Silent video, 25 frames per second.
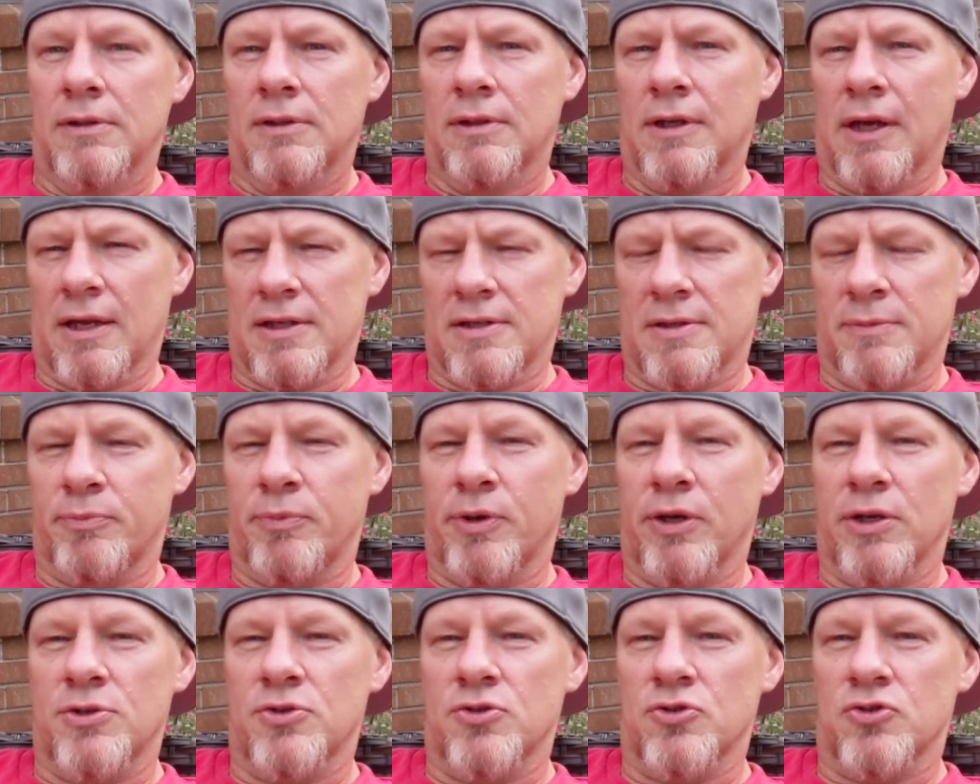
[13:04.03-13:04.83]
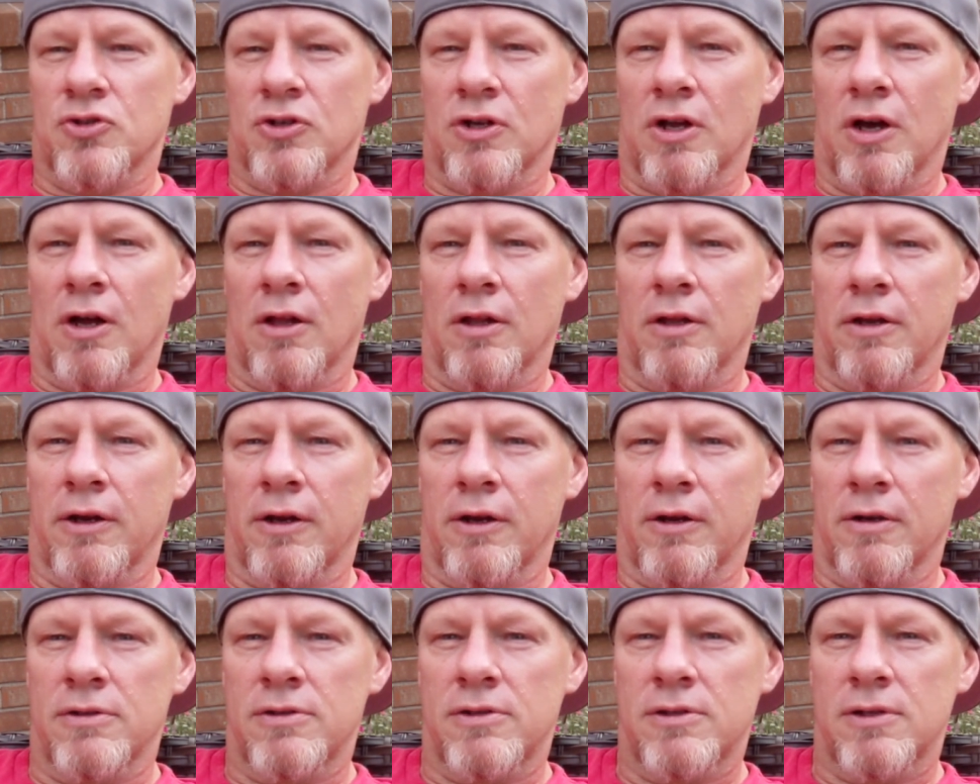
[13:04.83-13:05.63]
Got some pictures and all in
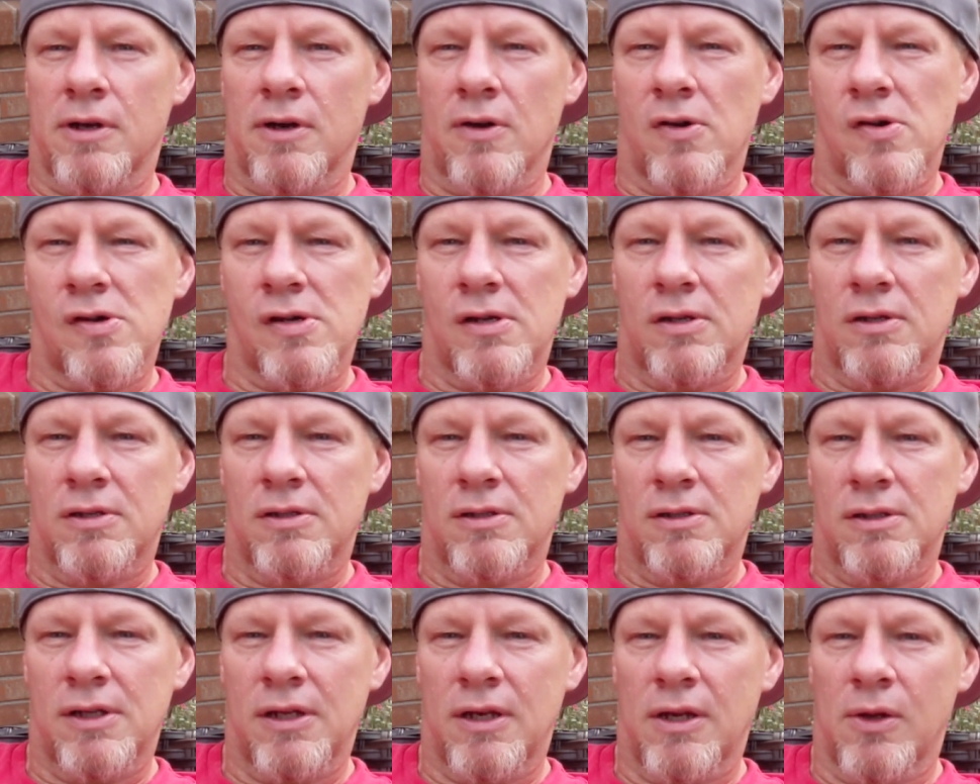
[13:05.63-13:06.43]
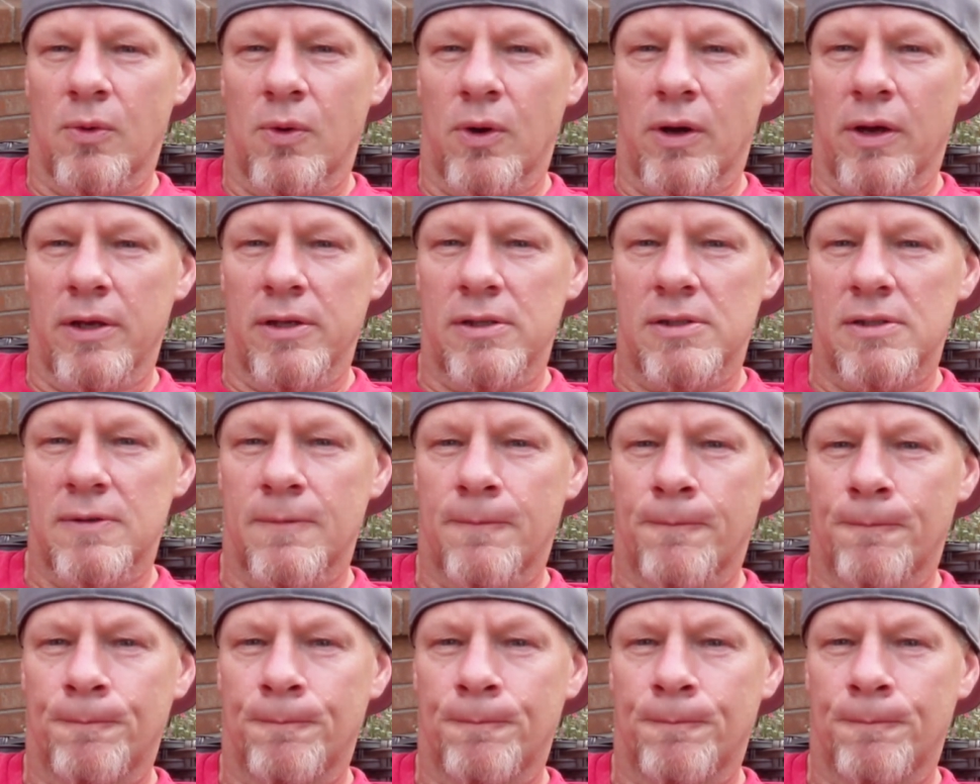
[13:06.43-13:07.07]
here, so anyways.